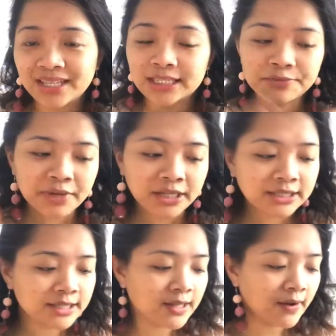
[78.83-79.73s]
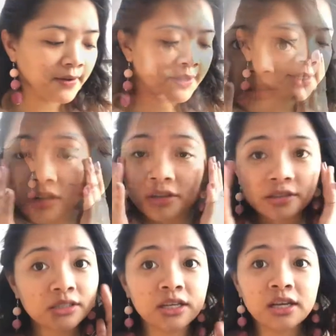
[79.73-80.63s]
Smells nice. It's not
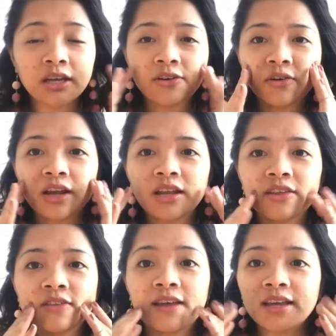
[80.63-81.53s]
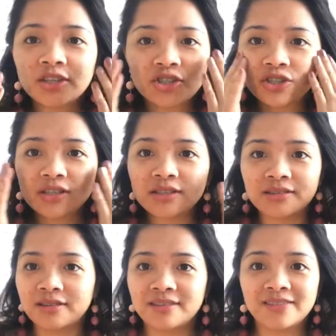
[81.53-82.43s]
sticky or anything. It's just
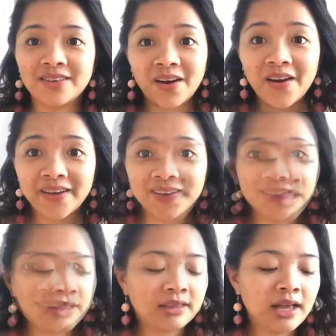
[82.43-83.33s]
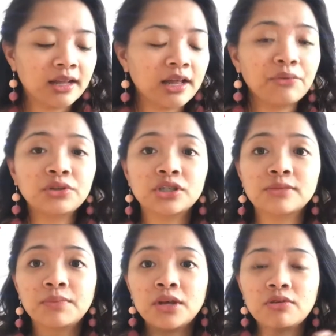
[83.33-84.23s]
nice. And then I would
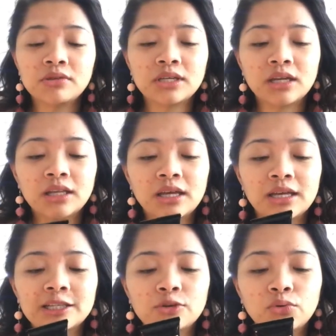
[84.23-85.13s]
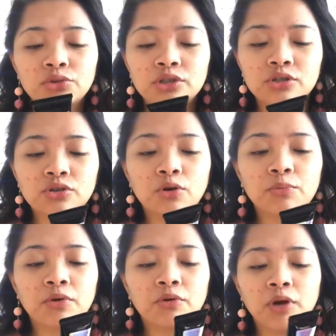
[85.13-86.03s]
just be using this Ultra
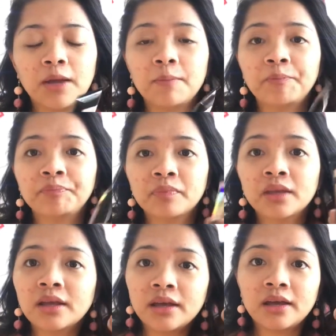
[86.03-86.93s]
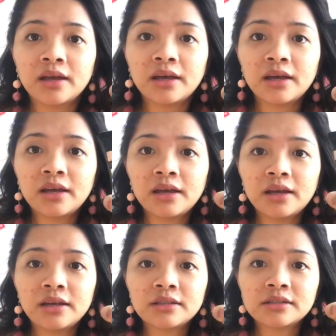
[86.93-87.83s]
Strobe cream.
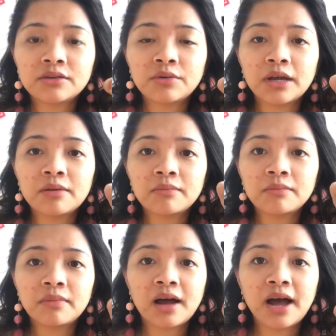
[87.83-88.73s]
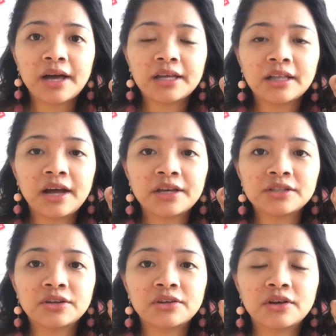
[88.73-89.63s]
It's a cream
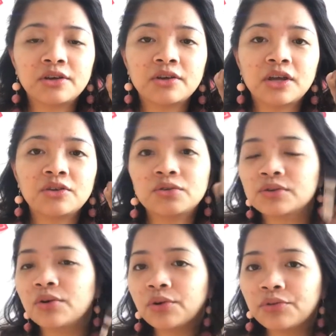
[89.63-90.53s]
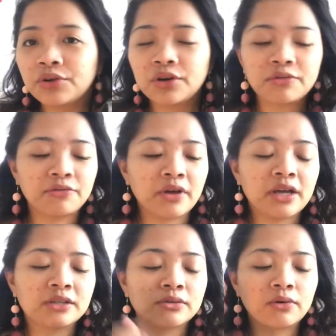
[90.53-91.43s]
highlighter that you can use all over your
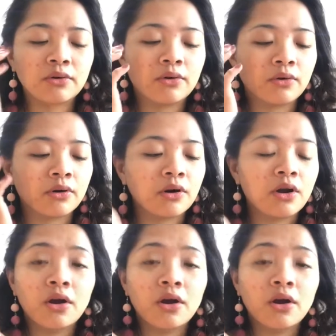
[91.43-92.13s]
face or